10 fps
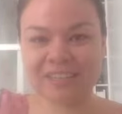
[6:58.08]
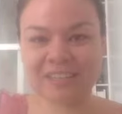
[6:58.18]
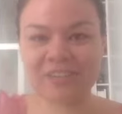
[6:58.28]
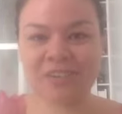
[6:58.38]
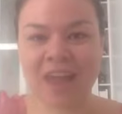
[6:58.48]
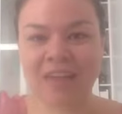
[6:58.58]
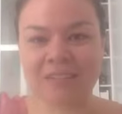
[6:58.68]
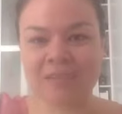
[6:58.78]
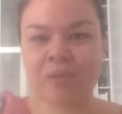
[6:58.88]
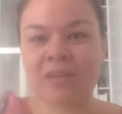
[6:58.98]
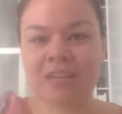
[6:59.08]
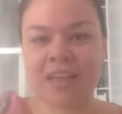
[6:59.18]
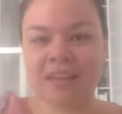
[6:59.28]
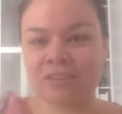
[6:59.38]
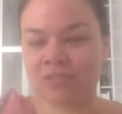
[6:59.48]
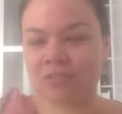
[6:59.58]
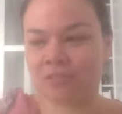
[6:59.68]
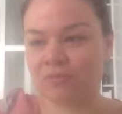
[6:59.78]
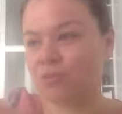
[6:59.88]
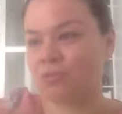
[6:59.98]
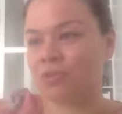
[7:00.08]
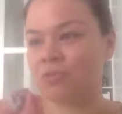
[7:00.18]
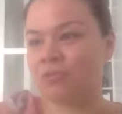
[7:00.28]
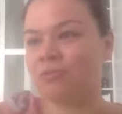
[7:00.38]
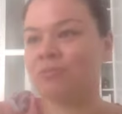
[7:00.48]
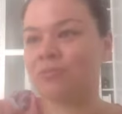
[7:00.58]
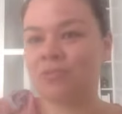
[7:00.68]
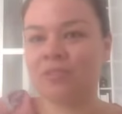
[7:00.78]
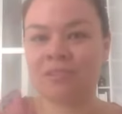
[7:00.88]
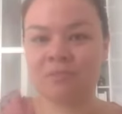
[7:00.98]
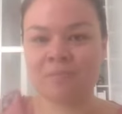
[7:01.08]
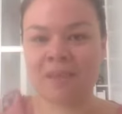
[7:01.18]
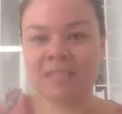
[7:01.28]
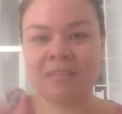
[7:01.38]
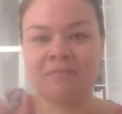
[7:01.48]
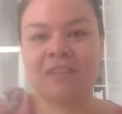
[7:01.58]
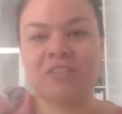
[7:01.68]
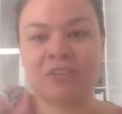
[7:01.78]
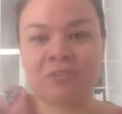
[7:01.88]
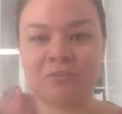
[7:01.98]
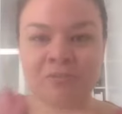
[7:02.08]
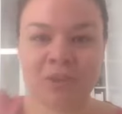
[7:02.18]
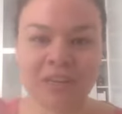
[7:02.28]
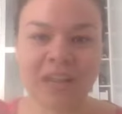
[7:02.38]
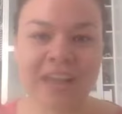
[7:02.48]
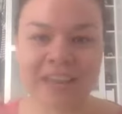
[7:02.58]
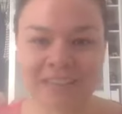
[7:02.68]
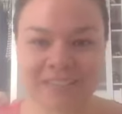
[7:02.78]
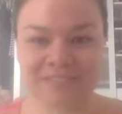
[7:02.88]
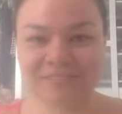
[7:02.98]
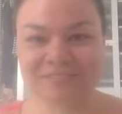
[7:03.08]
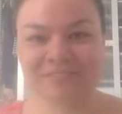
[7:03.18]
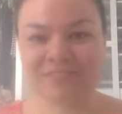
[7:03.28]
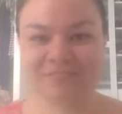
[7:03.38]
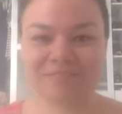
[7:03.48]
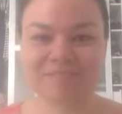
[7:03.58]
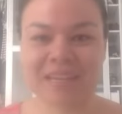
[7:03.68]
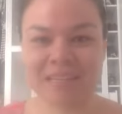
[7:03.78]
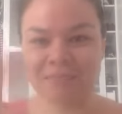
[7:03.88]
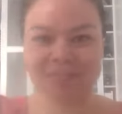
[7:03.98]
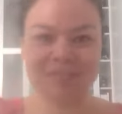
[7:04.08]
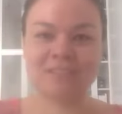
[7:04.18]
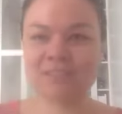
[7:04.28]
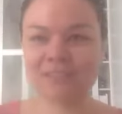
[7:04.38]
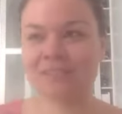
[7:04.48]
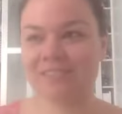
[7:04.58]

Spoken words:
you know, Alice in Wonderland, it just sort of took you to this amazing adventure of online magnificence.